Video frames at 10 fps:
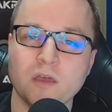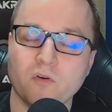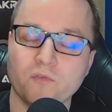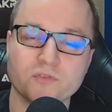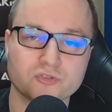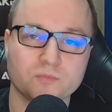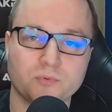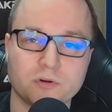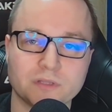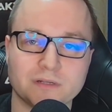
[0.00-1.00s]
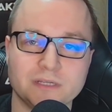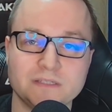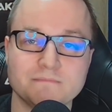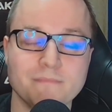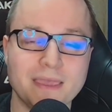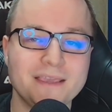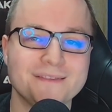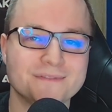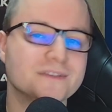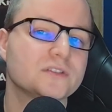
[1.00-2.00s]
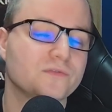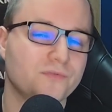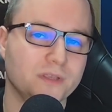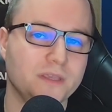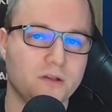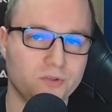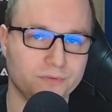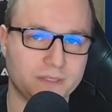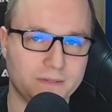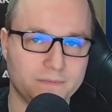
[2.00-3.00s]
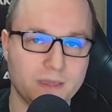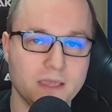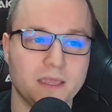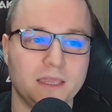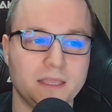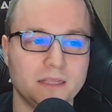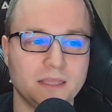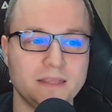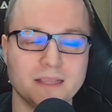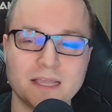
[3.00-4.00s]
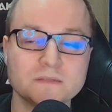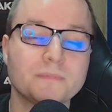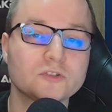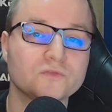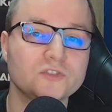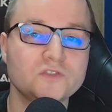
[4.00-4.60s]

of your support is making this free content. And the last part of this